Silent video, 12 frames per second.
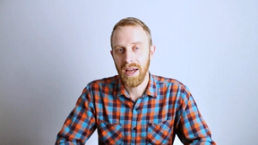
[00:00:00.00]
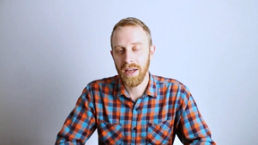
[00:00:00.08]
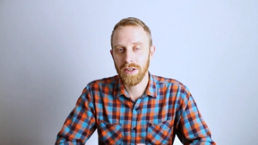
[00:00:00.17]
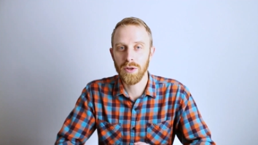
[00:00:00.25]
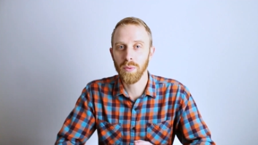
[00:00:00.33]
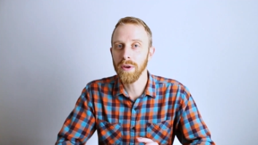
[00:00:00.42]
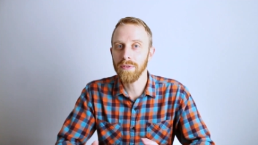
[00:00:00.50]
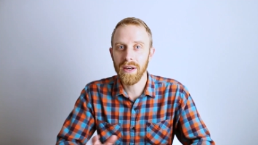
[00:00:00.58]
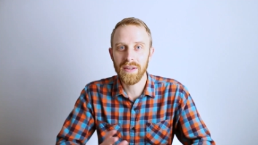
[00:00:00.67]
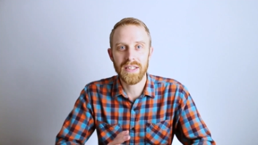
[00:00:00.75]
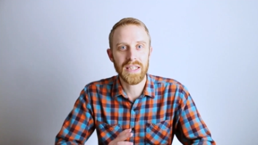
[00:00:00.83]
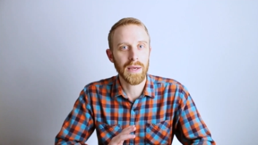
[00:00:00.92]
And so we
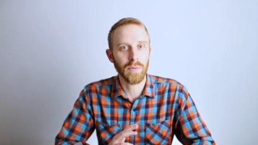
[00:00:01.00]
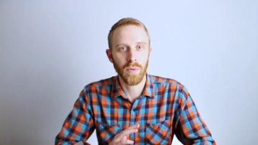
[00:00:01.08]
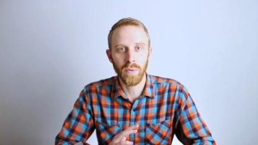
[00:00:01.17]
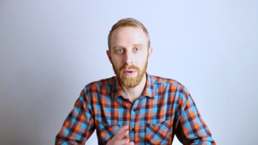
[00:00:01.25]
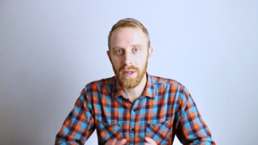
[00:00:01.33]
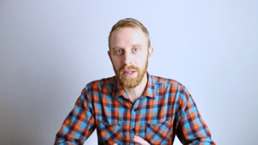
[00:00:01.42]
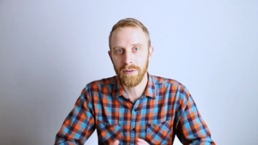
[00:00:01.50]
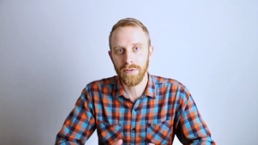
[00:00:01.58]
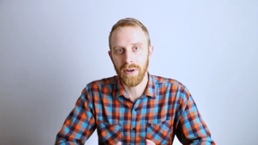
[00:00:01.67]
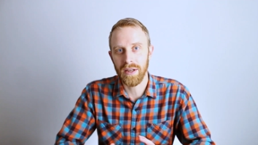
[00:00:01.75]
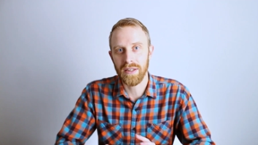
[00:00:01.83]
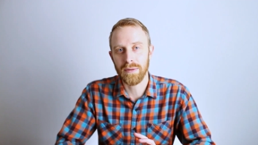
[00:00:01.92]
find this game really
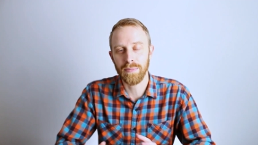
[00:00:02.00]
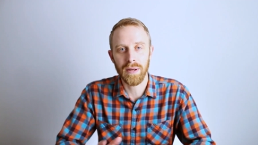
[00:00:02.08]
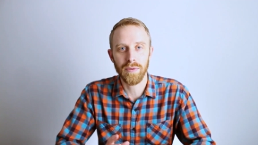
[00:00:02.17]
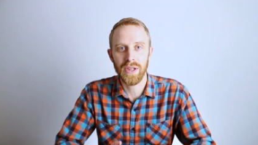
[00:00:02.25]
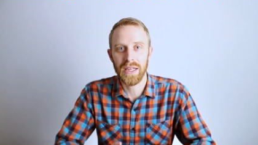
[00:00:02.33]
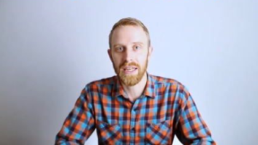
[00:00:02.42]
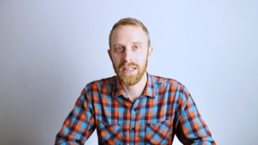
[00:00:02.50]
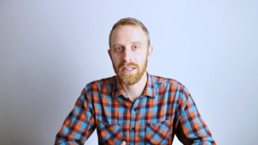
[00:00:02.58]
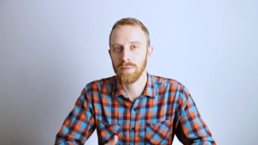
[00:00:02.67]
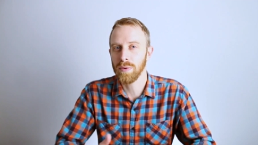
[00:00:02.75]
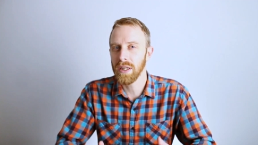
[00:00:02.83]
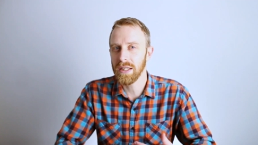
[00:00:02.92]
fun to play with the kids
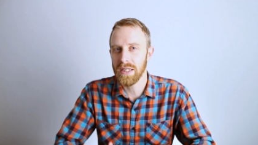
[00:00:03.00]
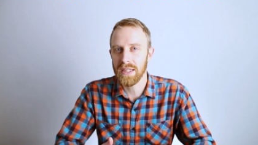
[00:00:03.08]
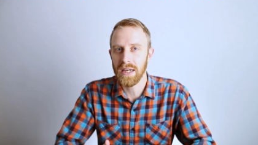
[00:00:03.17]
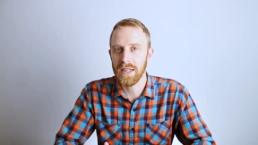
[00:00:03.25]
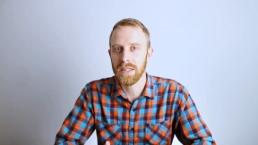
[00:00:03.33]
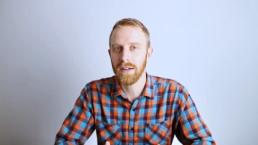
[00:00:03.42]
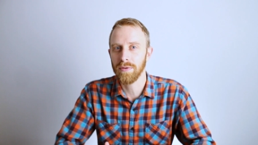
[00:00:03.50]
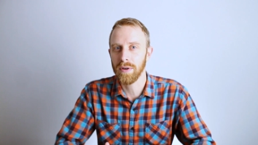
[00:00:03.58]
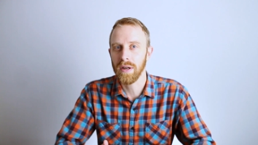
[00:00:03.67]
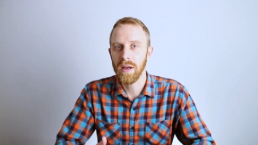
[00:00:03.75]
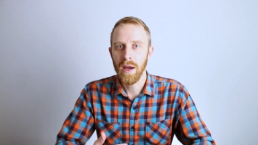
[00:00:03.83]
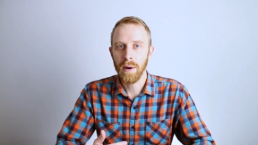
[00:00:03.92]
and really discuss
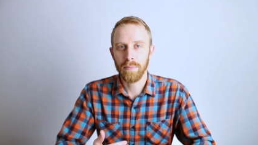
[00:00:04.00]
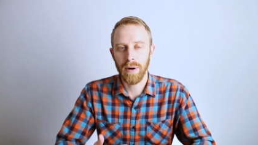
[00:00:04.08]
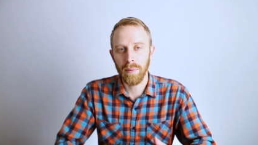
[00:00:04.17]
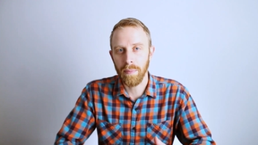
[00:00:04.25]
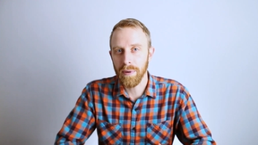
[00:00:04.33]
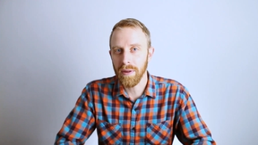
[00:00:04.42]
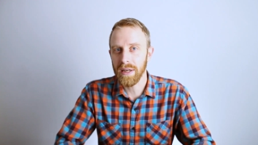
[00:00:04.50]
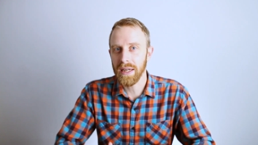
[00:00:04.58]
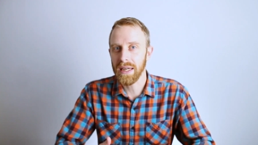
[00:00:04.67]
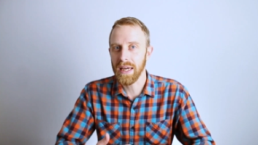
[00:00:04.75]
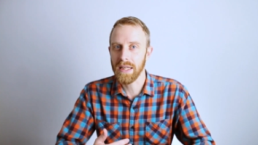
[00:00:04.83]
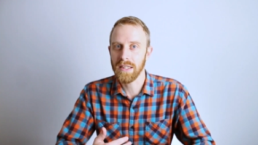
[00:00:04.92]
different
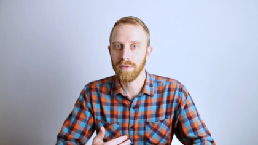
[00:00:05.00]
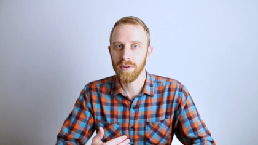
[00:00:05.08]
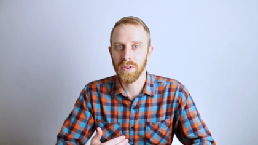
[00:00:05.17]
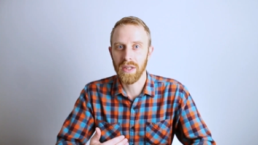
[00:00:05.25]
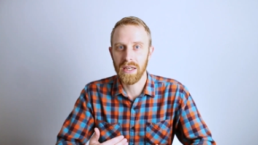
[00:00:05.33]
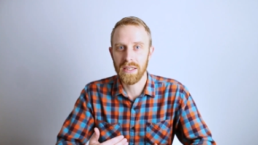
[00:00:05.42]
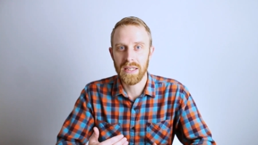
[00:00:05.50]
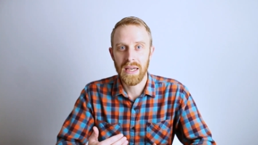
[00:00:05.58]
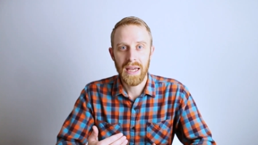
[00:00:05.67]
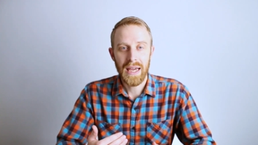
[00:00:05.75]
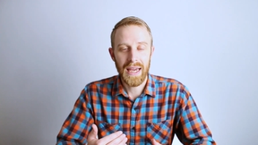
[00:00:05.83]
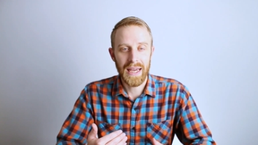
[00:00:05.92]
probability and different things
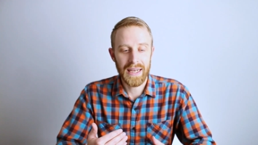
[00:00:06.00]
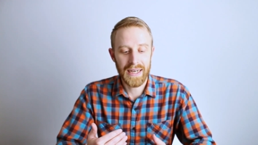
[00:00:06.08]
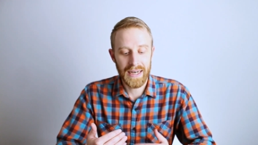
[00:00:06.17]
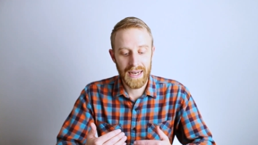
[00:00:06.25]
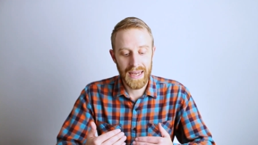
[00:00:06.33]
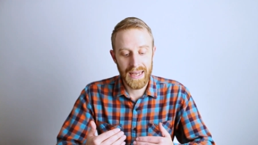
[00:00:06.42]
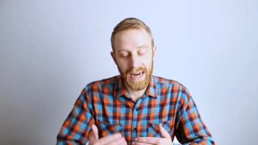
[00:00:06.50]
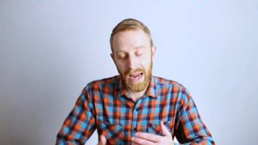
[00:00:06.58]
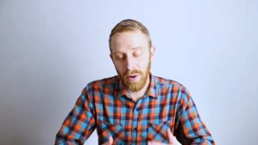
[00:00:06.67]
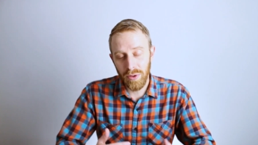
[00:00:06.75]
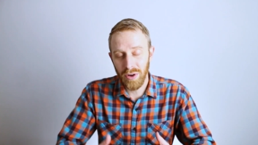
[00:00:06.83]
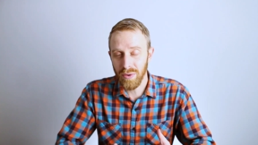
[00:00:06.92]
and
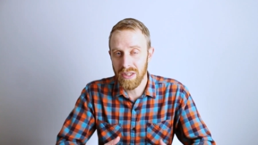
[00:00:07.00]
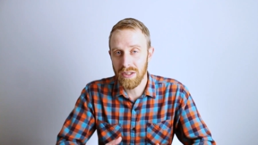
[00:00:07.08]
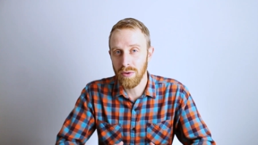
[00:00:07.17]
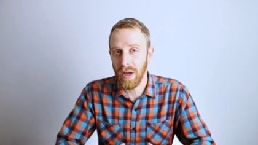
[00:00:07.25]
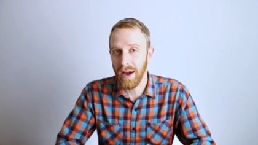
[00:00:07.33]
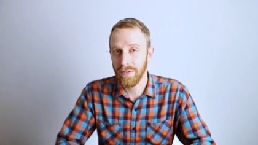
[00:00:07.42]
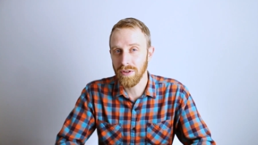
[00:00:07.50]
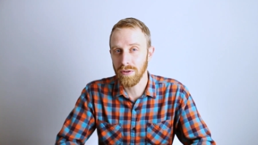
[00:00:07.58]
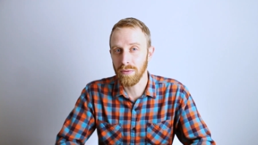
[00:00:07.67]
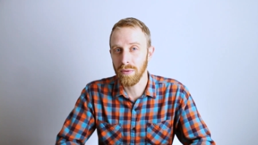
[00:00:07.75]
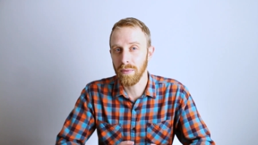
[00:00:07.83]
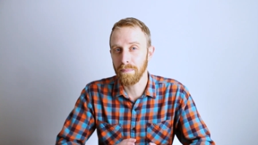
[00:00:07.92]
how they're going to have
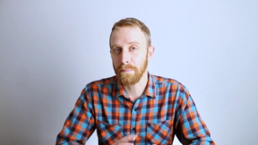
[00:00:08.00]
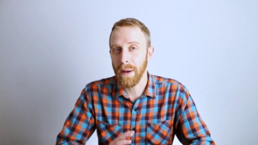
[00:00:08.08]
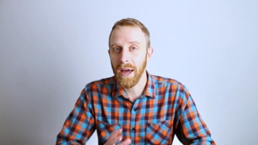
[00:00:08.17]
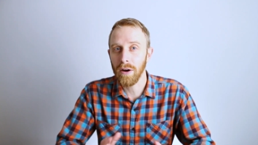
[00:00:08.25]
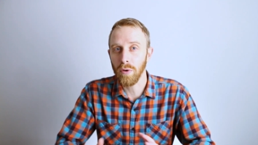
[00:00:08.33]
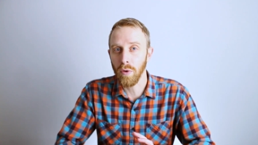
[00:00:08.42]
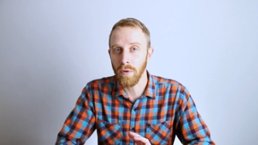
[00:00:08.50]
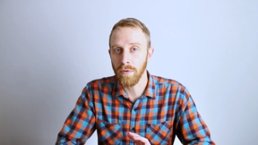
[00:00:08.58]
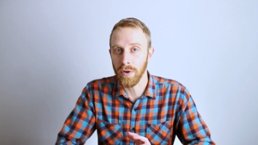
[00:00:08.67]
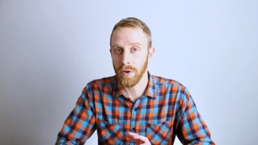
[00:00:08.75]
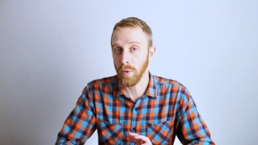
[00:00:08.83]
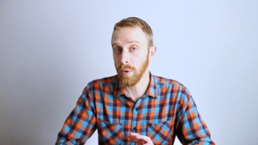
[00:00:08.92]
to battle
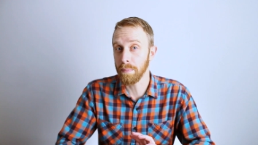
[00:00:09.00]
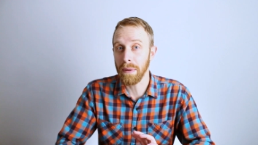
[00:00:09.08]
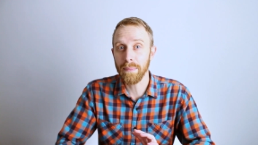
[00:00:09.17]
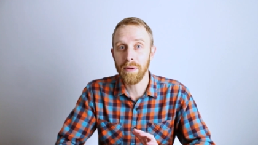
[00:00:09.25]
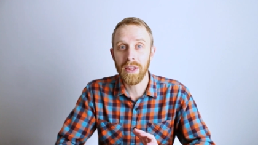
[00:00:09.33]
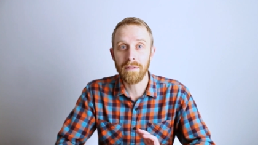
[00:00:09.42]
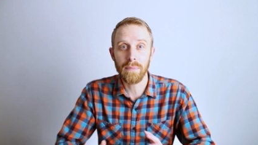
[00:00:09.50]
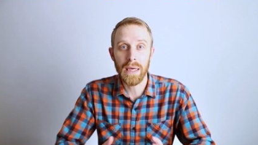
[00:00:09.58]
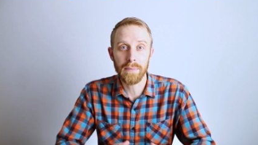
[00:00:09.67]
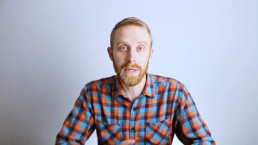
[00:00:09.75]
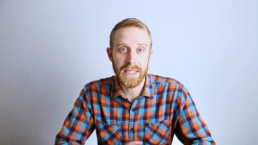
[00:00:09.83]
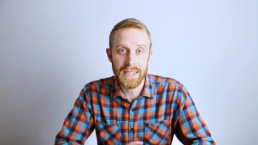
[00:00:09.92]
over, or maybe they've
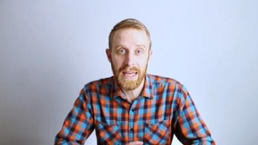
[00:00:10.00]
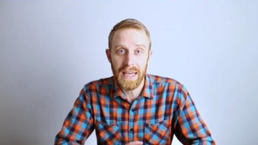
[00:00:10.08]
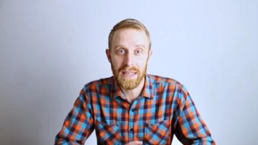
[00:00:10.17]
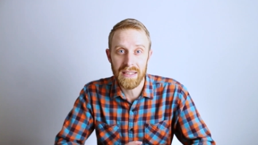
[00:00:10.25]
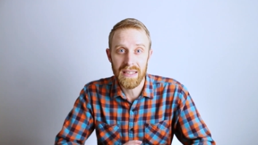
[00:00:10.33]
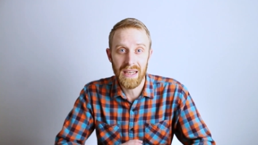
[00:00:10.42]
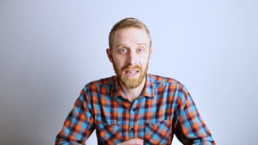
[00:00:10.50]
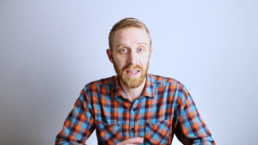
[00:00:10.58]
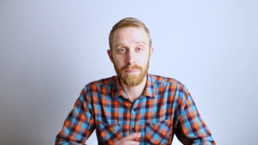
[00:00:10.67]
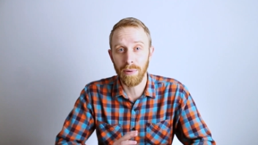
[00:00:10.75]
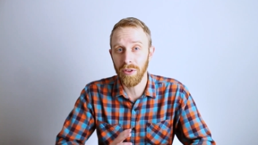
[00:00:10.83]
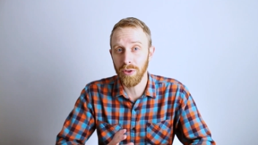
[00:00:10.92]
made mistakes and they
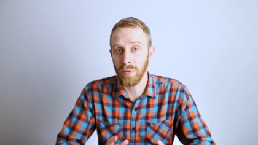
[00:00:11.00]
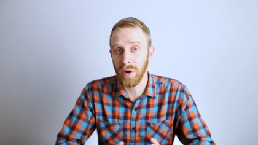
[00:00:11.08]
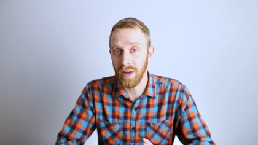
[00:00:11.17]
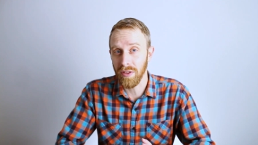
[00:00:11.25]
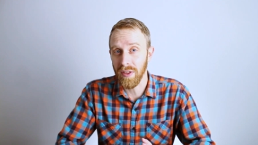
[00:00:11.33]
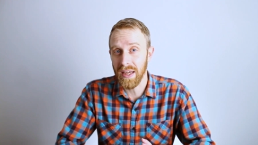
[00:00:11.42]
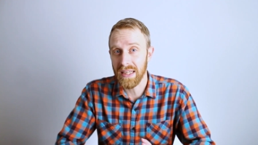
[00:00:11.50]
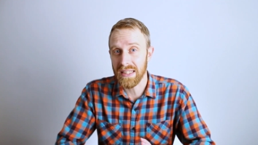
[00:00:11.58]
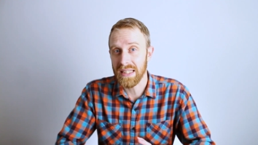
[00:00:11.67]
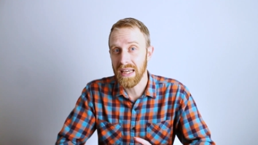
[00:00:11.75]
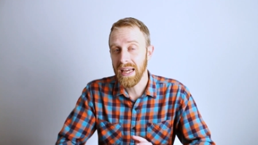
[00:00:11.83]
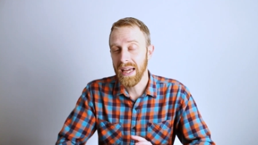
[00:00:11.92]
bought the wrong
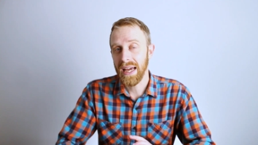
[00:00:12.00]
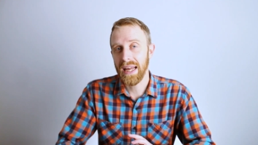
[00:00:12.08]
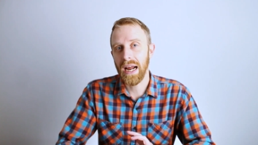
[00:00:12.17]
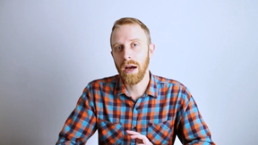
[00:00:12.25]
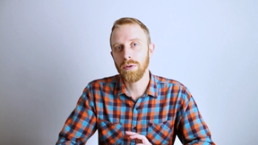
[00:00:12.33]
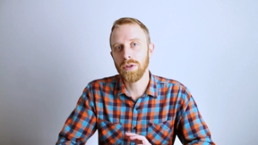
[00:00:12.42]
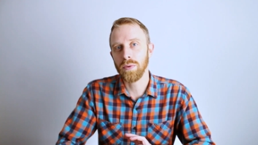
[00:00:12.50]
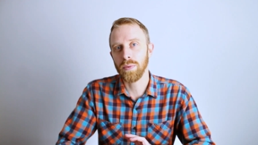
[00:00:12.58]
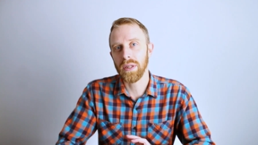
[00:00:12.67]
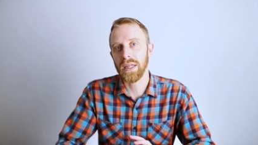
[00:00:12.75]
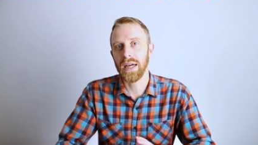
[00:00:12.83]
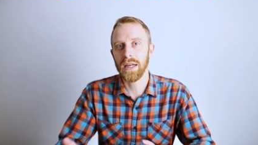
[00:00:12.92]
things, and how to
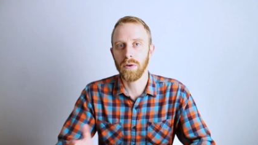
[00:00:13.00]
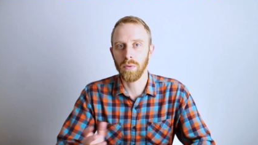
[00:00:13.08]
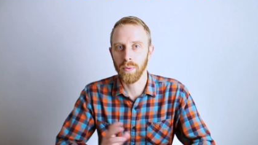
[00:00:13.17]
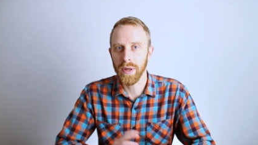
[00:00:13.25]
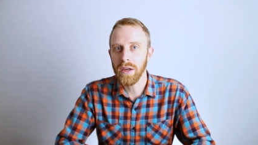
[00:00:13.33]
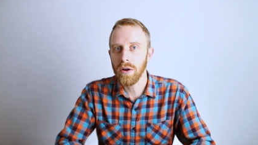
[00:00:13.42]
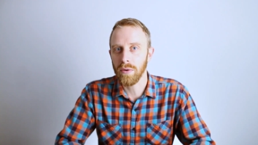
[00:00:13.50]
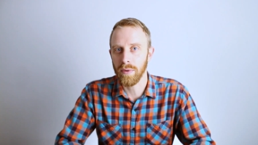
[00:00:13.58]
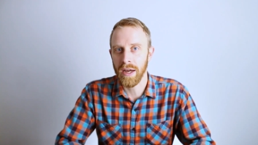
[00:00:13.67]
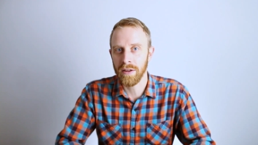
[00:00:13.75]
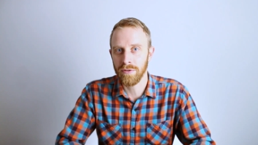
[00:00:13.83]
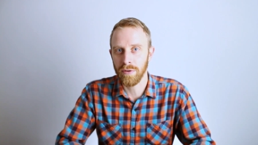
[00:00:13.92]
really kind of recorrect